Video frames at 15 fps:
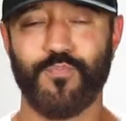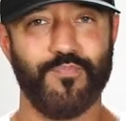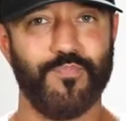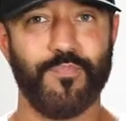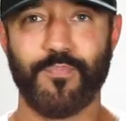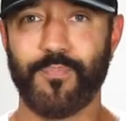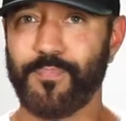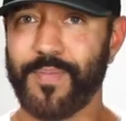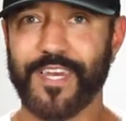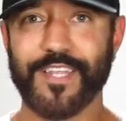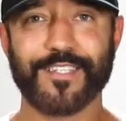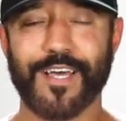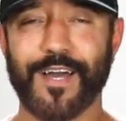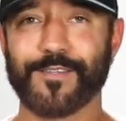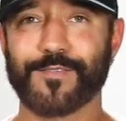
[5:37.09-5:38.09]
Many
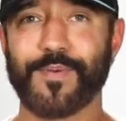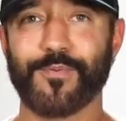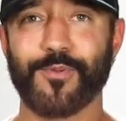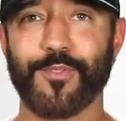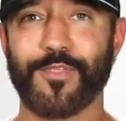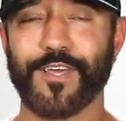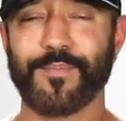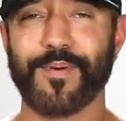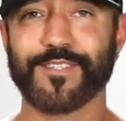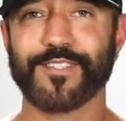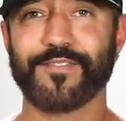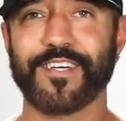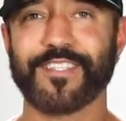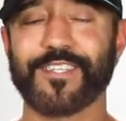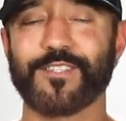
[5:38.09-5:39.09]
times people don't think about stuff
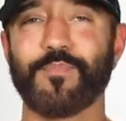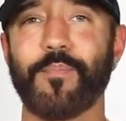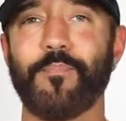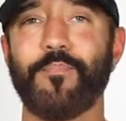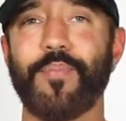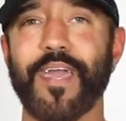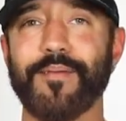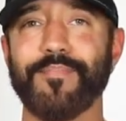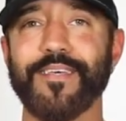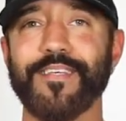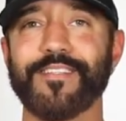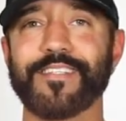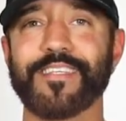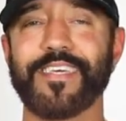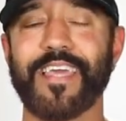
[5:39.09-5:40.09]
like this, but
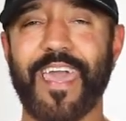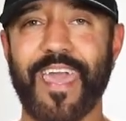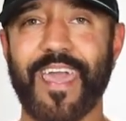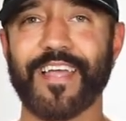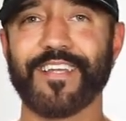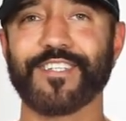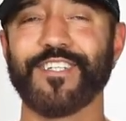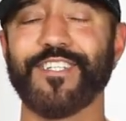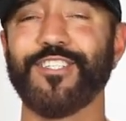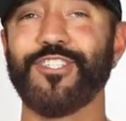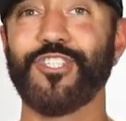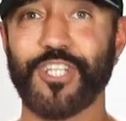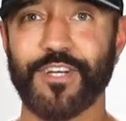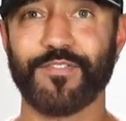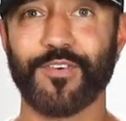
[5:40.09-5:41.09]
babies can't
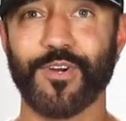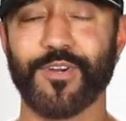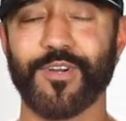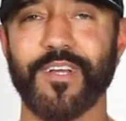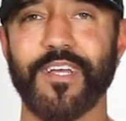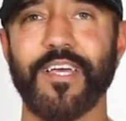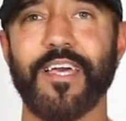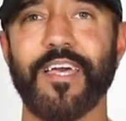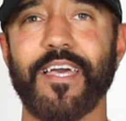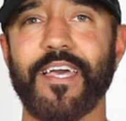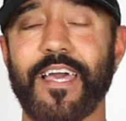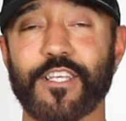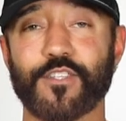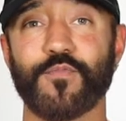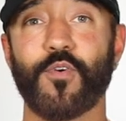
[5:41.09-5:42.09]
shiver
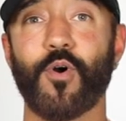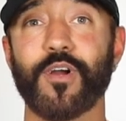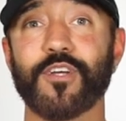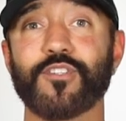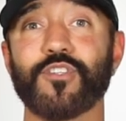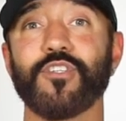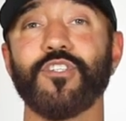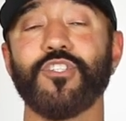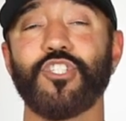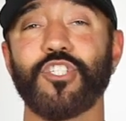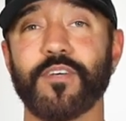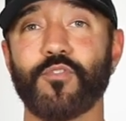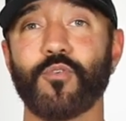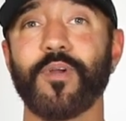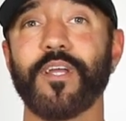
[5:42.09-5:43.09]
as far as
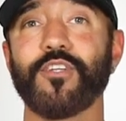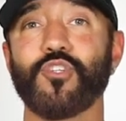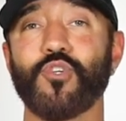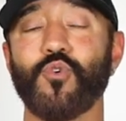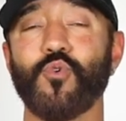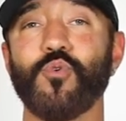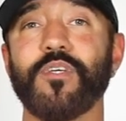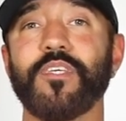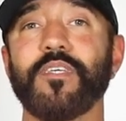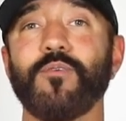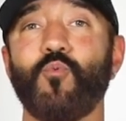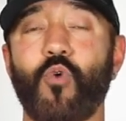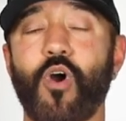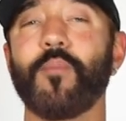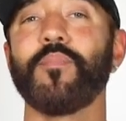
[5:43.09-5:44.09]
shivering to
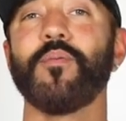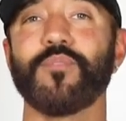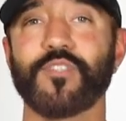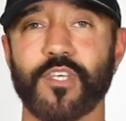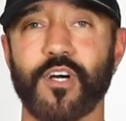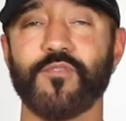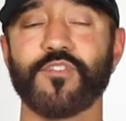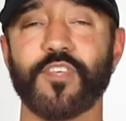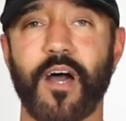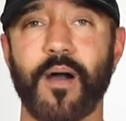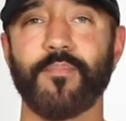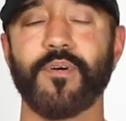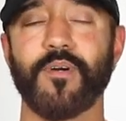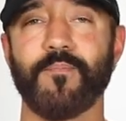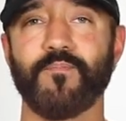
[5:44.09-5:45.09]
warm themselves
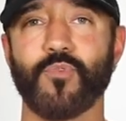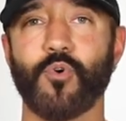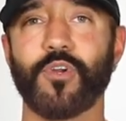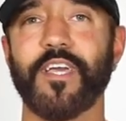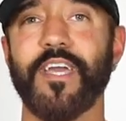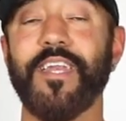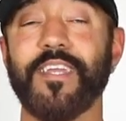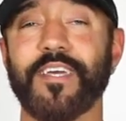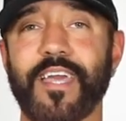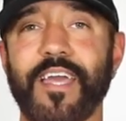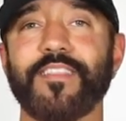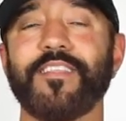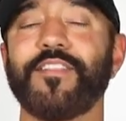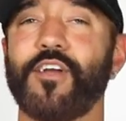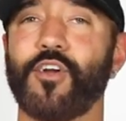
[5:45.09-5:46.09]
up or to
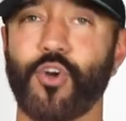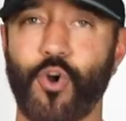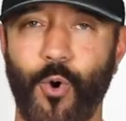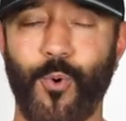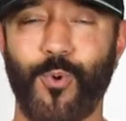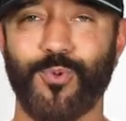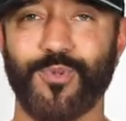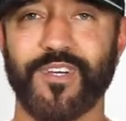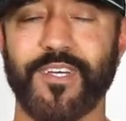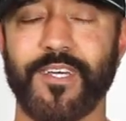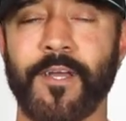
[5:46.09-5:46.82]
indicate that they're cold,